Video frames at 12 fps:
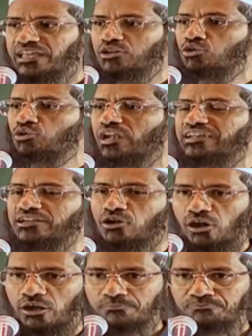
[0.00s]
that who created
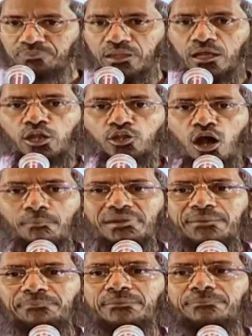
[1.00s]
God?
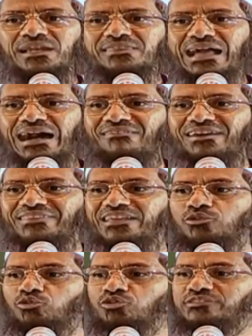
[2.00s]
Normally people in Dawah, they
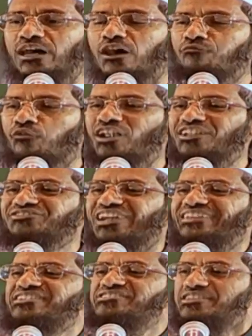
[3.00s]
used a false
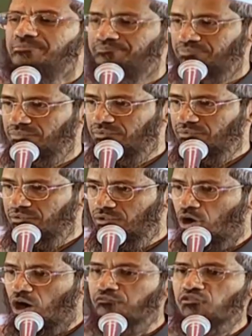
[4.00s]
strategy
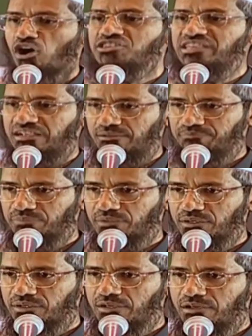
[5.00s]
of logic,
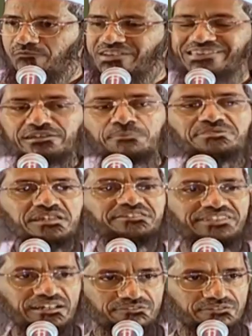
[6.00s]
which tips
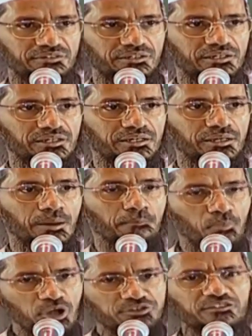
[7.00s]
itself.
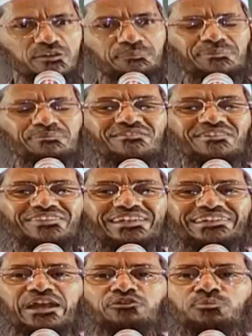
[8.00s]
Most of the people, when they
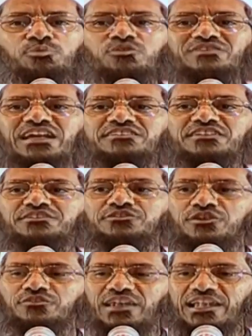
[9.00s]
try to prove the
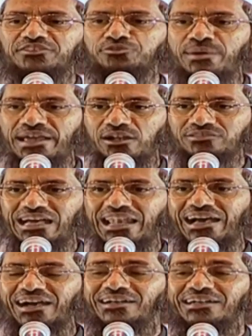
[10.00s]
existence of Allah subhanahu wa
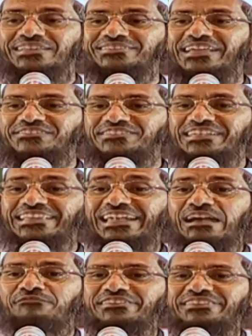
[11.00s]
ta'ala, they say that
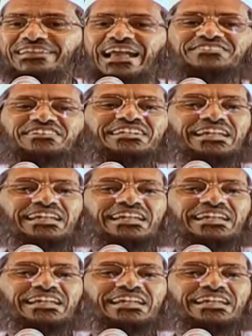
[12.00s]
everything has a